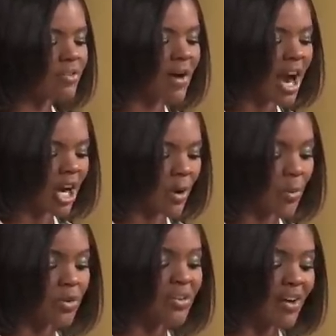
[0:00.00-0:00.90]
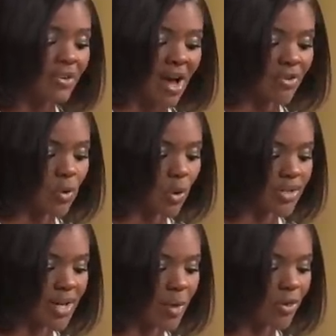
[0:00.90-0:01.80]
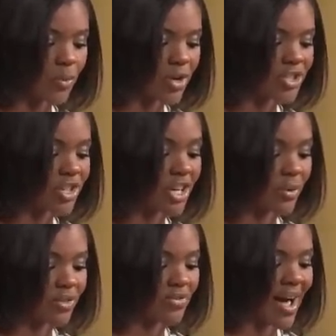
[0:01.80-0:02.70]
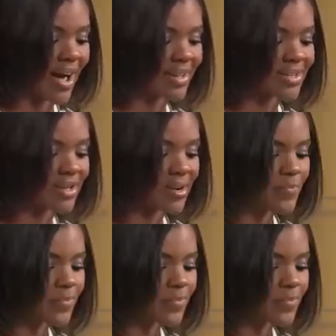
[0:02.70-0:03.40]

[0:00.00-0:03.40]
firing will never have a court date with which to deal with the facts.